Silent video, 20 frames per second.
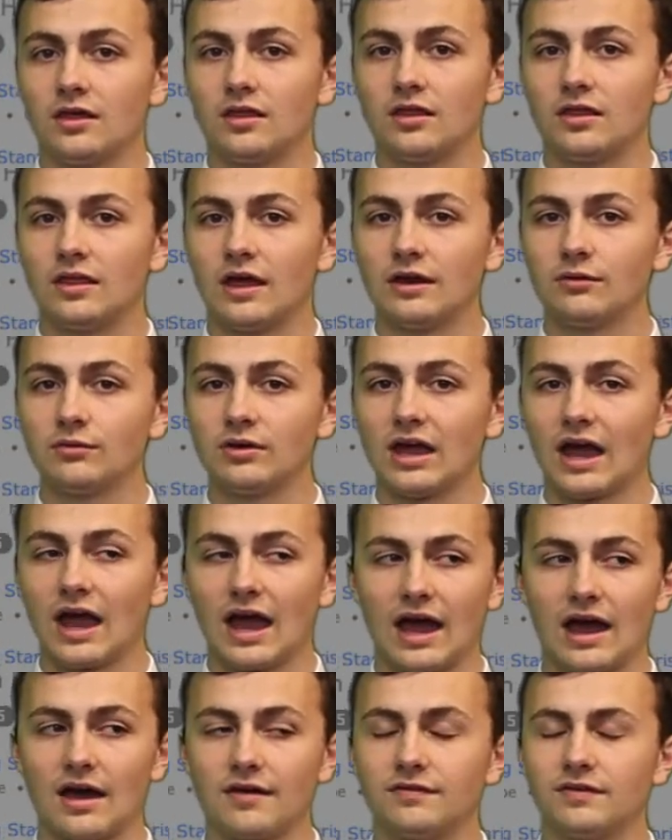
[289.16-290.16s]
Then we
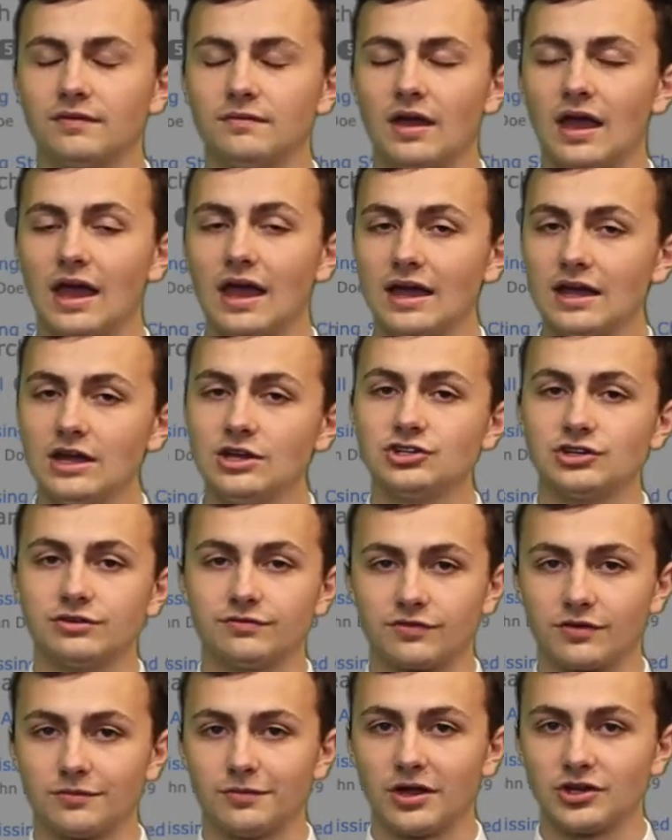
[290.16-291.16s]
have age
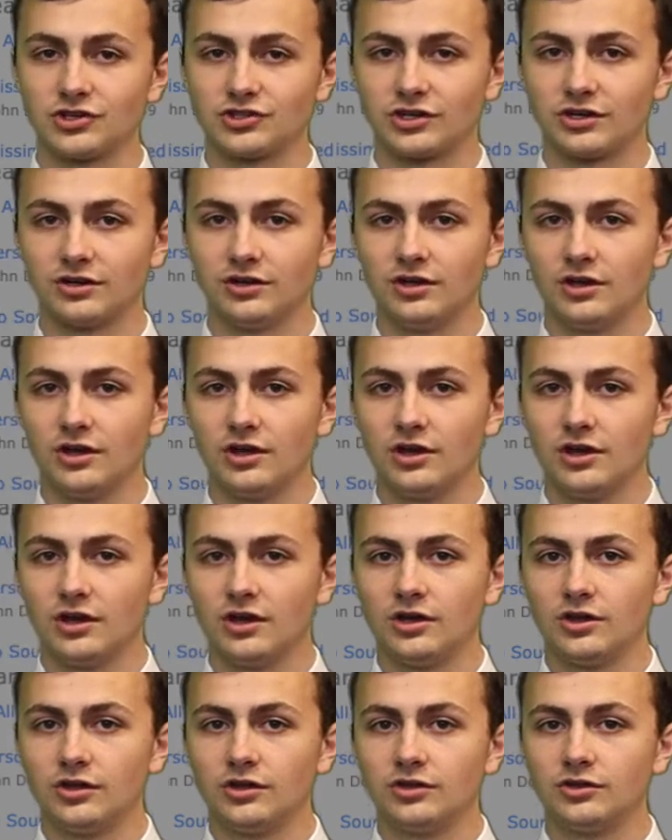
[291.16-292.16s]
information.
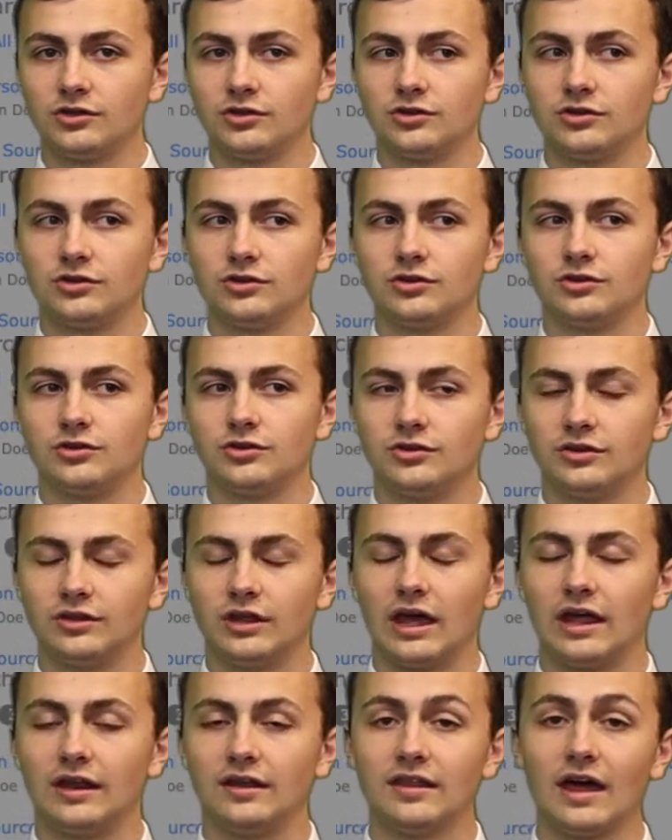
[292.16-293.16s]

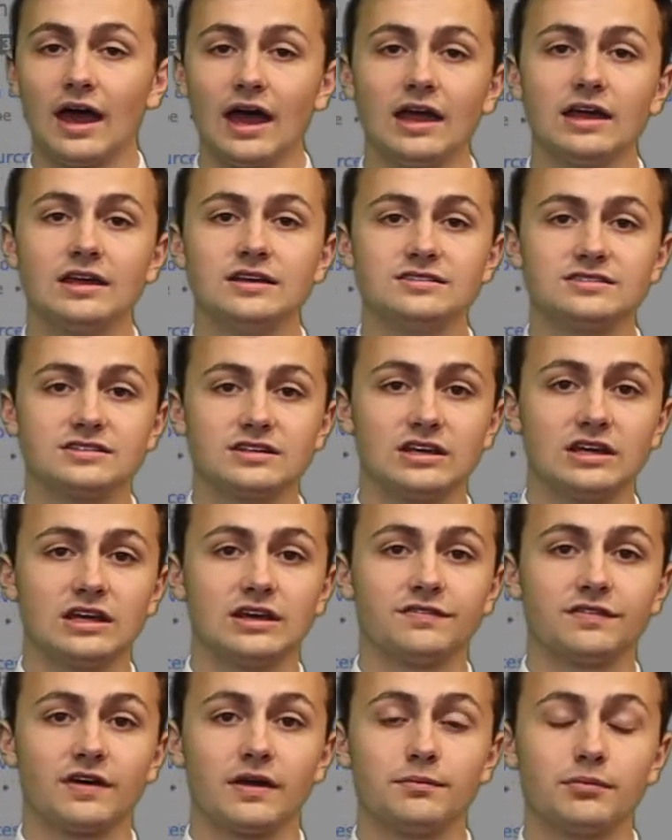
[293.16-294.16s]
And that is
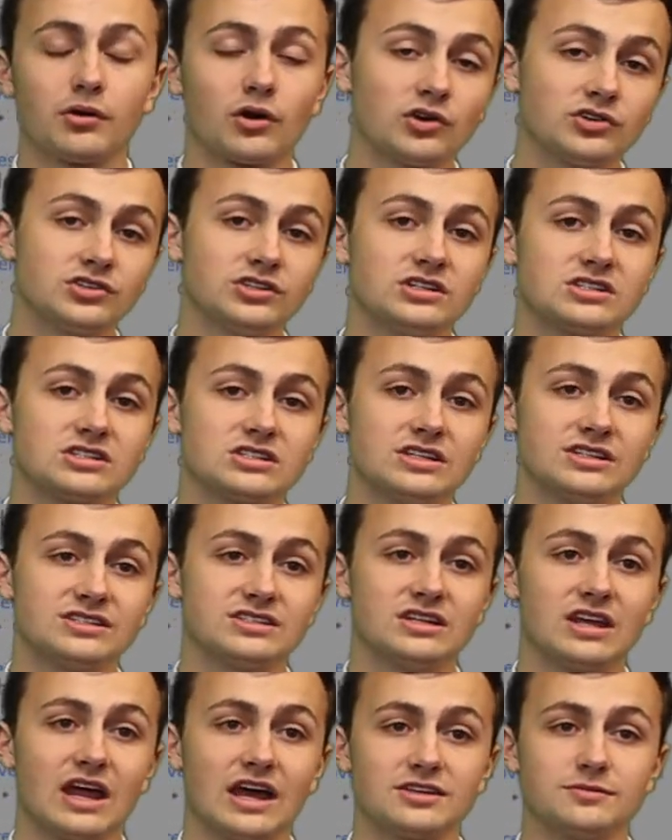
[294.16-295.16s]
if a person is
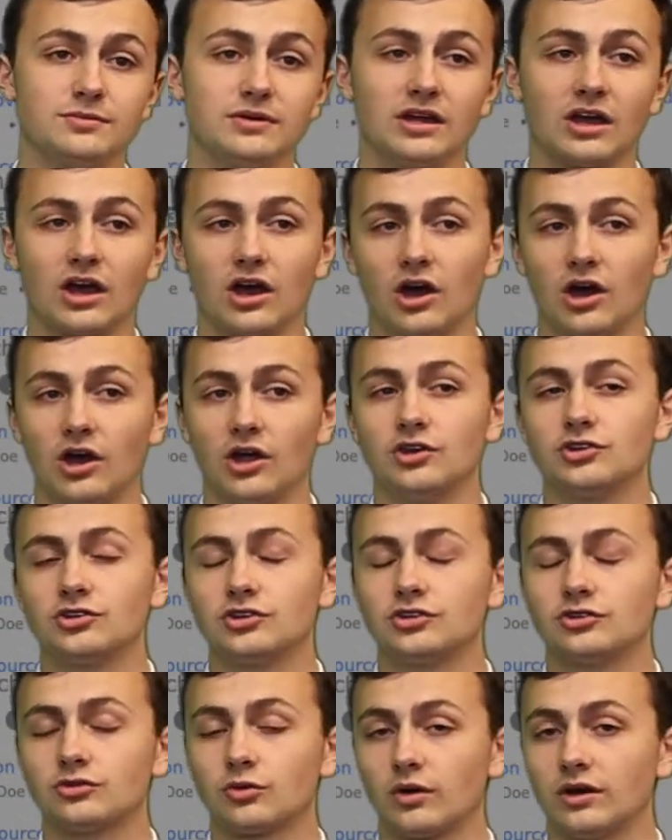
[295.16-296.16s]
listed as being
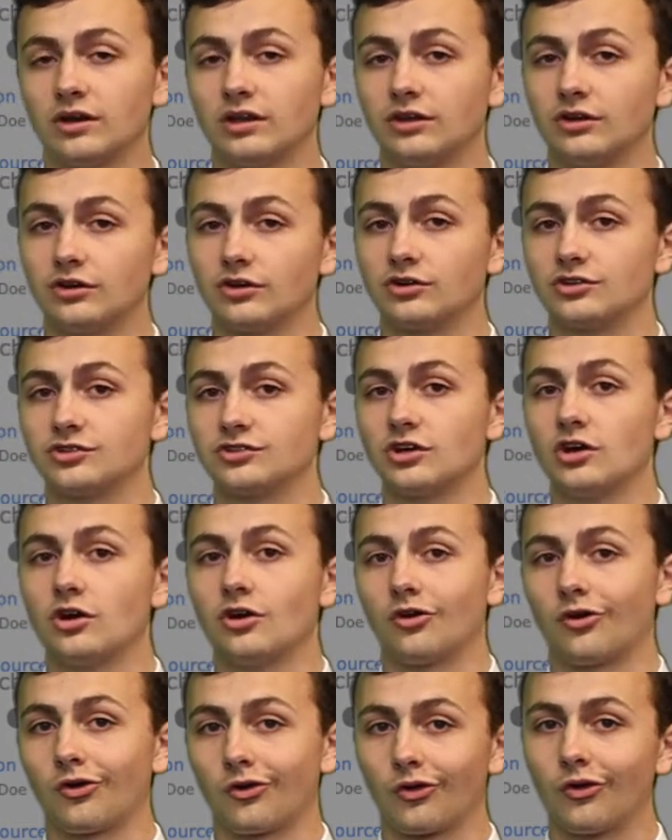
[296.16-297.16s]
120 years
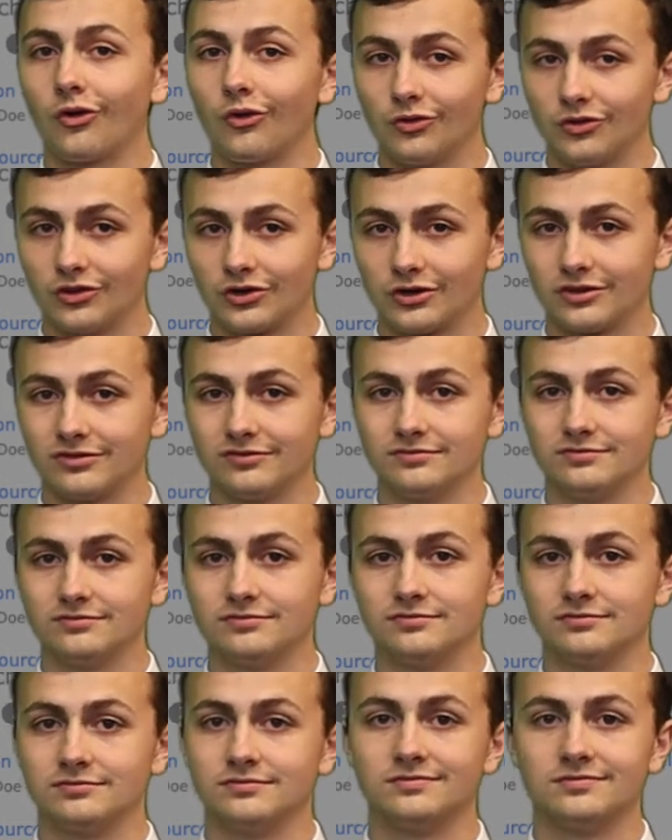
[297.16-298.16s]
or older.
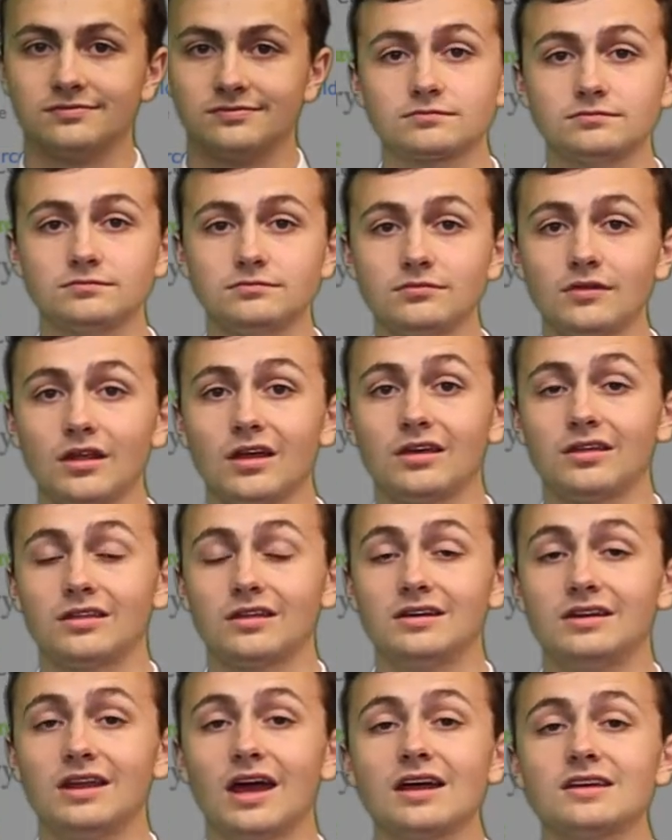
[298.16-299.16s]
The
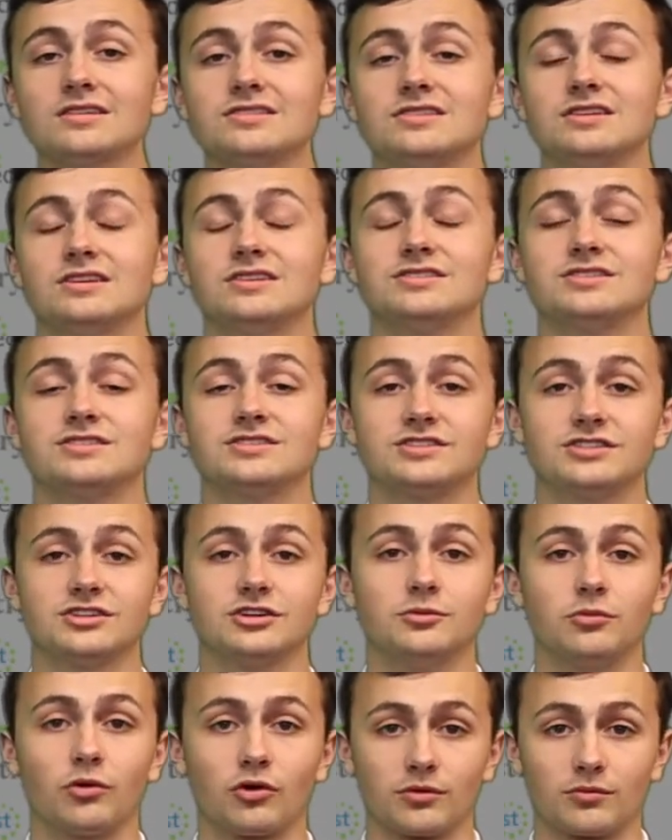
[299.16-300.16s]
next is
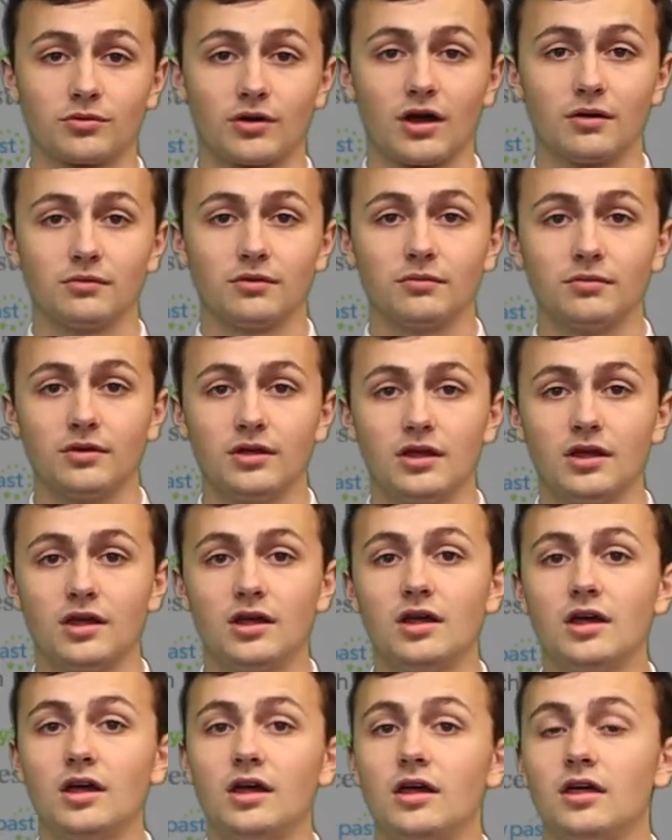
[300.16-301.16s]
Stillborn Problem.
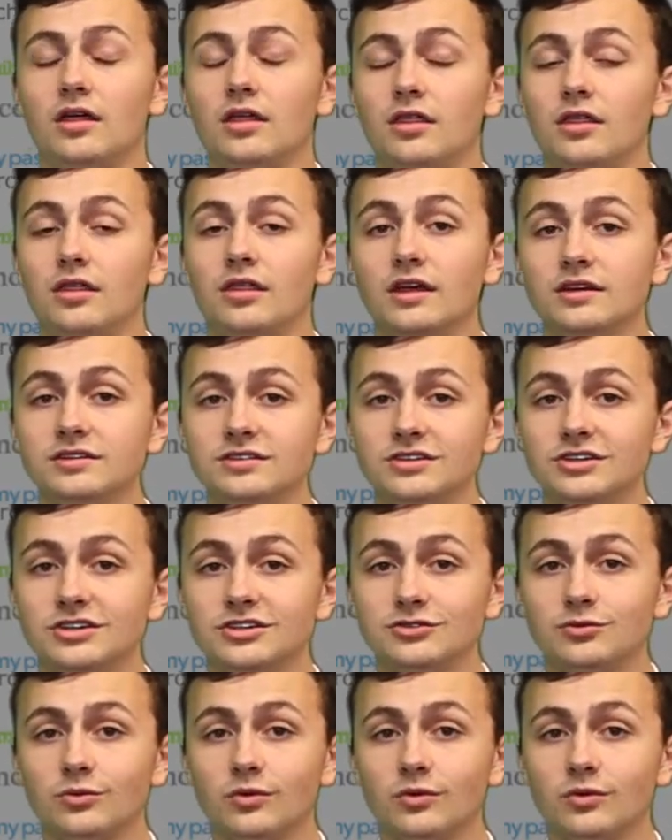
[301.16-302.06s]
This is